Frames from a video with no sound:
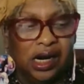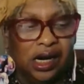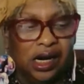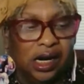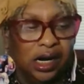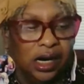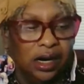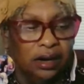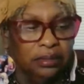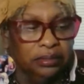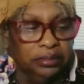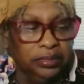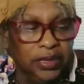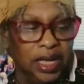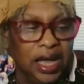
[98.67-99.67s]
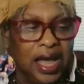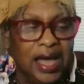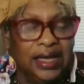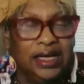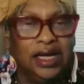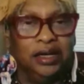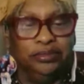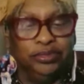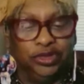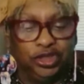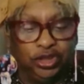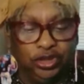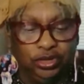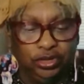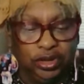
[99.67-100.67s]
um, I come to
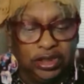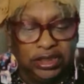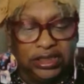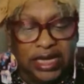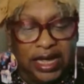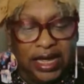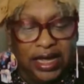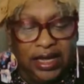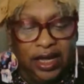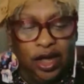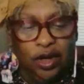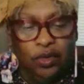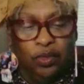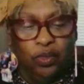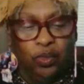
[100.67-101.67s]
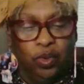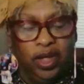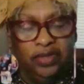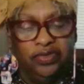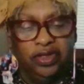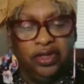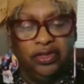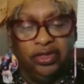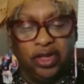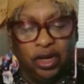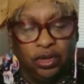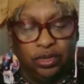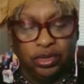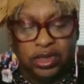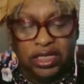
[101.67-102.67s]
you today with
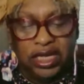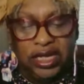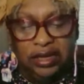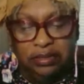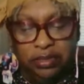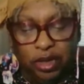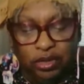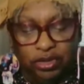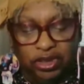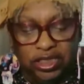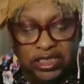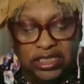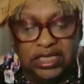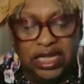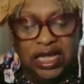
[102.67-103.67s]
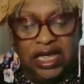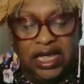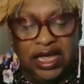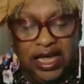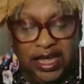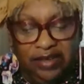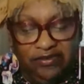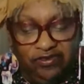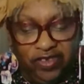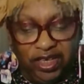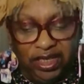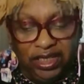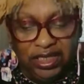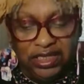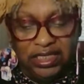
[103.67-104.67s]
those emotions and
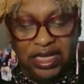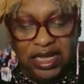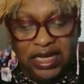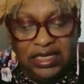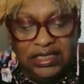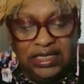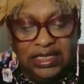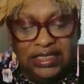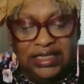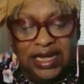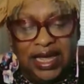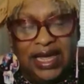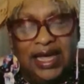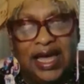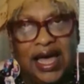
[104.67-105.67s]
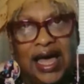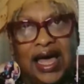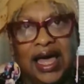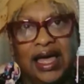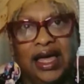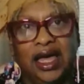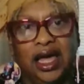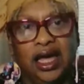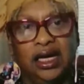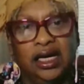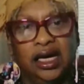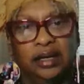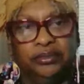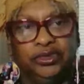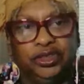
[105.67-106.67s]
feelings. Today, I
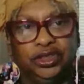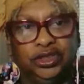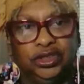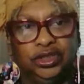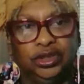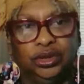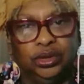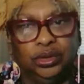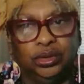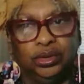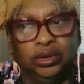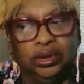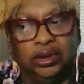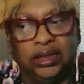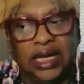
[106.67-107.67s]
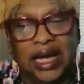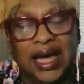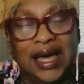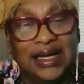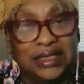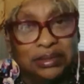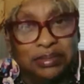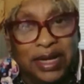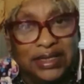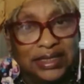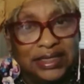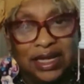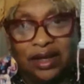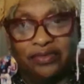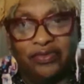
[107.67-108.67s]
come to you as
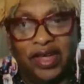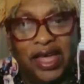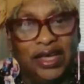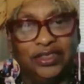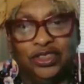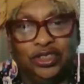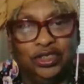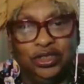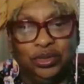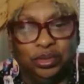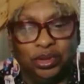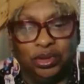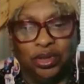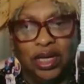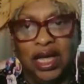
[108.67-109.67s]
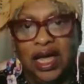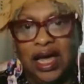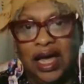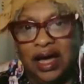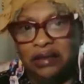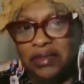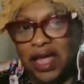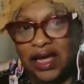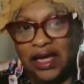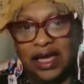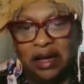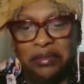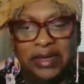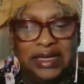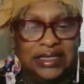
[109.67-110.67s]
myself, as usual. I'm not
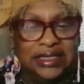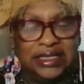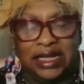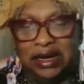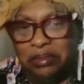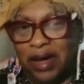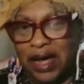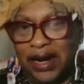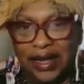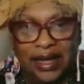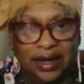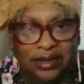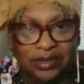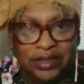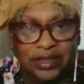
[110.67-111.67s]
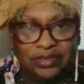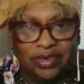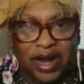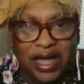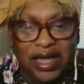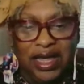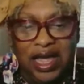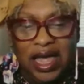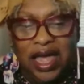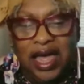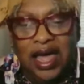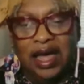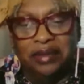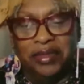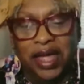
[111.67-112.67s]
coming as anybody else, right?
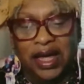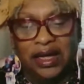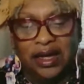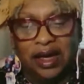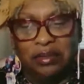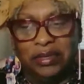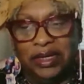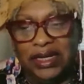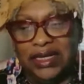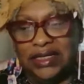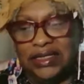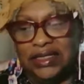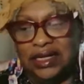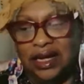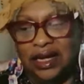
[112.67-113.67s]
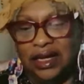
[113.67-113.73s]
I'm not coming as